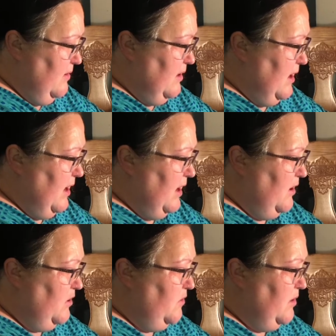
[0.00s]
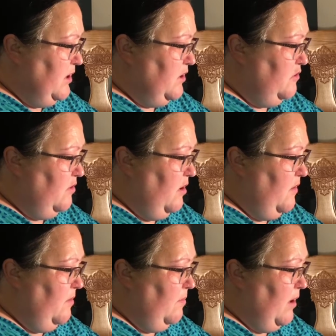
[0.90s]
Okay, and you do need to draw on
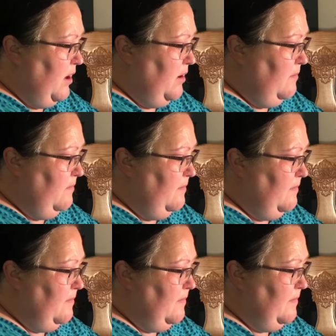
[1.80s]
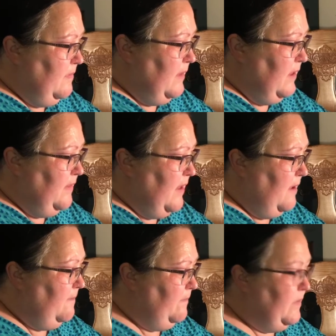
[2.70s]
the bottom like that.
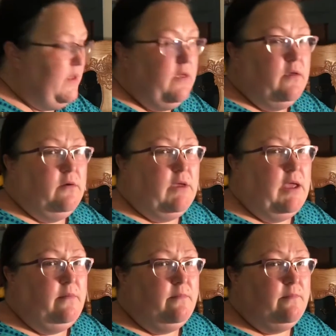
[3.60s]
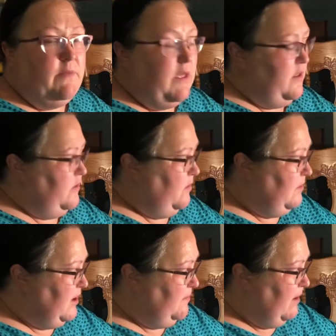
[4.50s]
Okay, so I'm
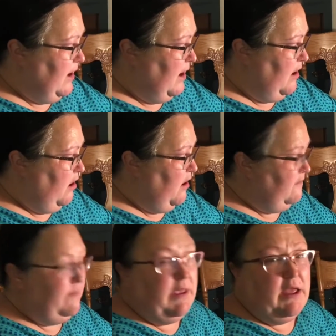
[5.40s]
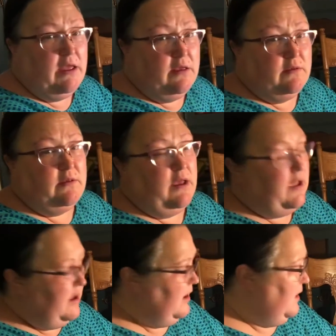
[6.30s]
gonna take my guy off because
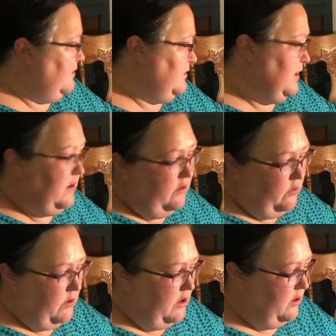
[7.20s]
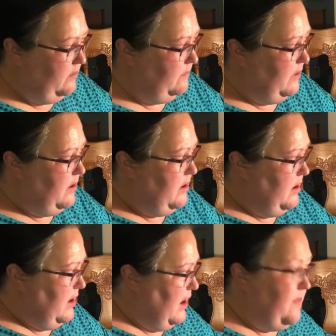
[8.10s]
I didn't glue it on.
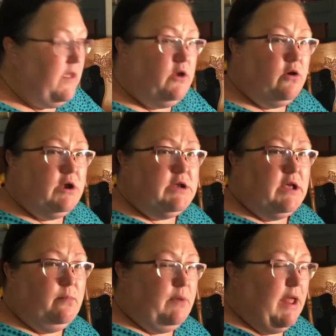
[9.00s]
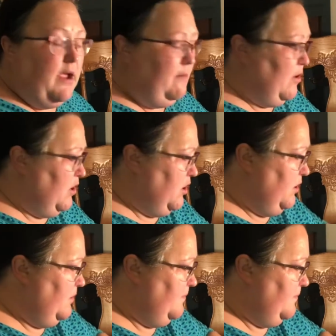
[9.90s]
And then you're gonna take a black marker,